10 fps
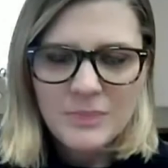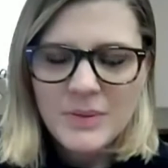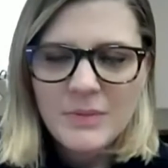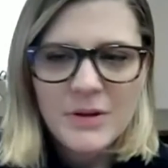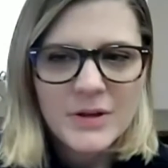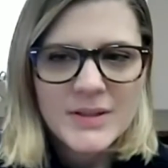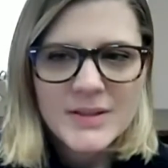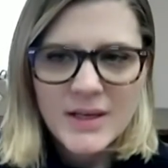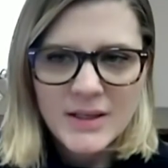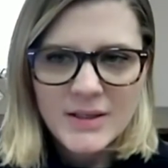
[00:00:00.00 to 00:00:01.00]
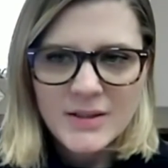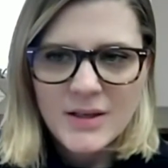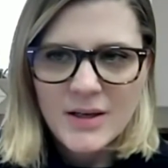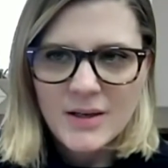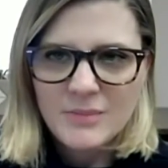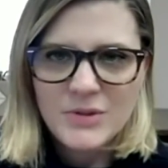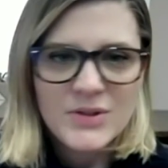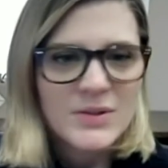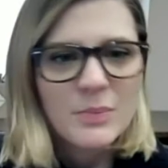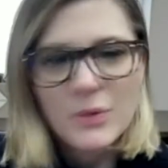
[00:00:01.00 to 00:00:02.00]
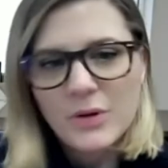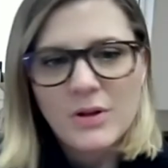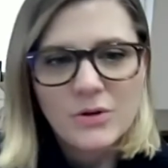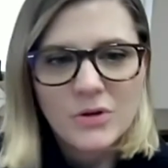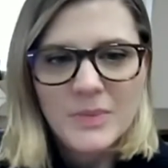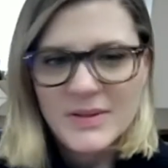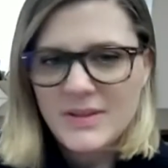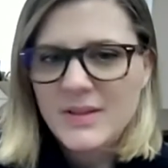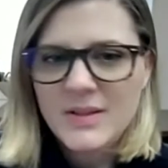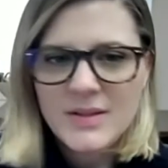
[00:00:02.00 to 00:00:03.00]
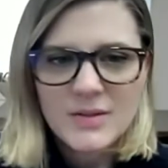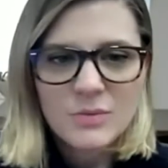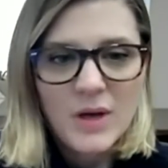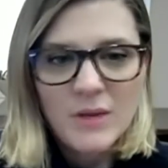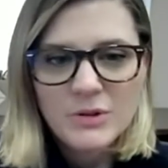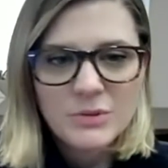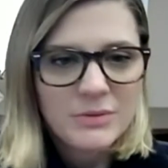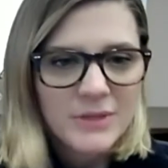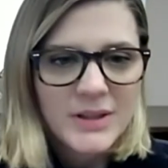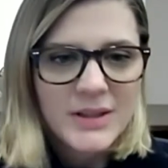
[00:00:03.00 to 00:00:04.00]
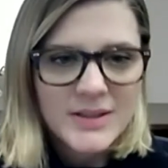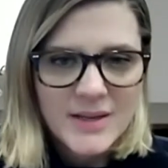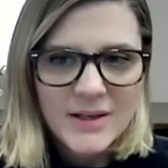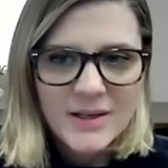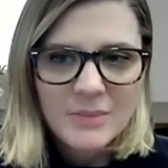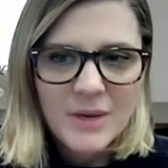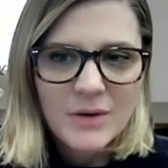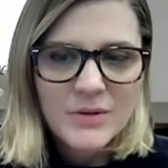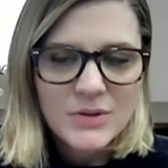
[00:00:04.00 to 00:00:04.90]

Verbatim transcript: People are excited um, to support local businesses as well, which we're really excited about.